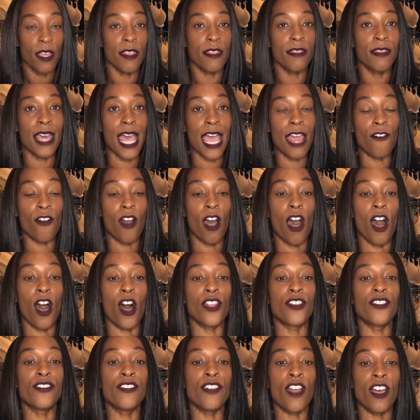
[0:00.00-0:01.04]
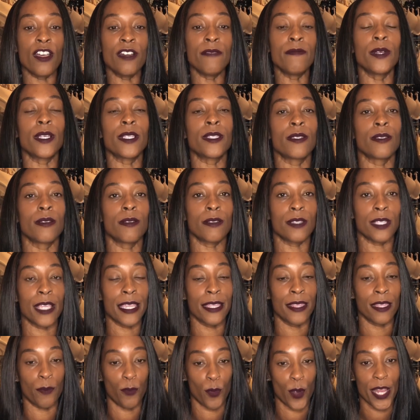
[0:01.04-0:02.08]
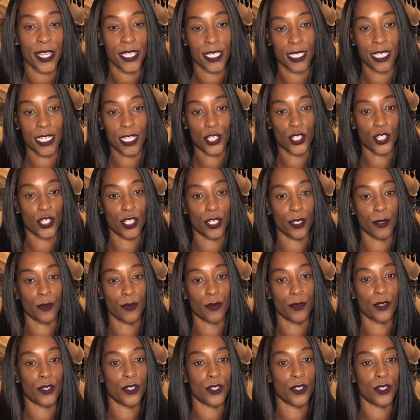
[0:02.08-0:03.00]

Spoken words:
There are no muscles in the breast tissue.